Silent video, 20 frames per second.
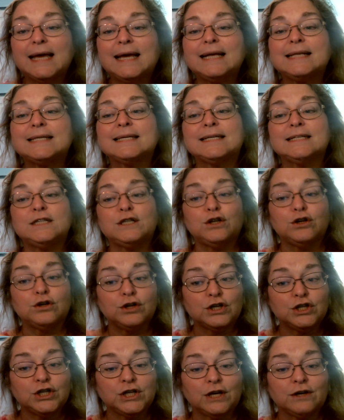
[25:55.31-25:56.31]
It's considered
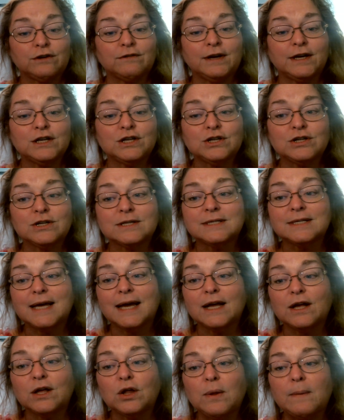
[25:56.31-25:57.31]
a generational
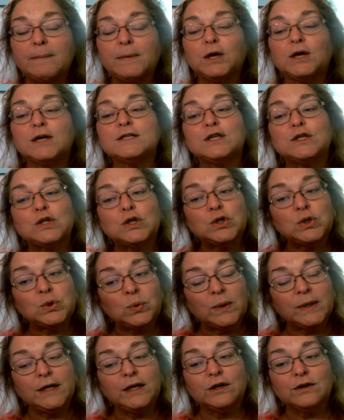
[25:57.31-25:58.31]
cycle because it's a
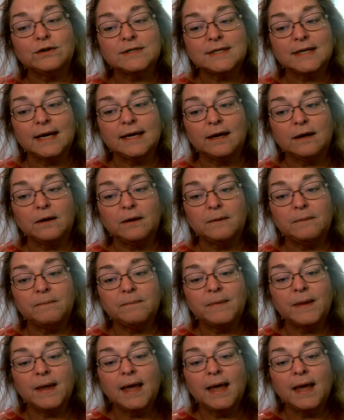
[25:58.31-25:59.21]
20-year cycle.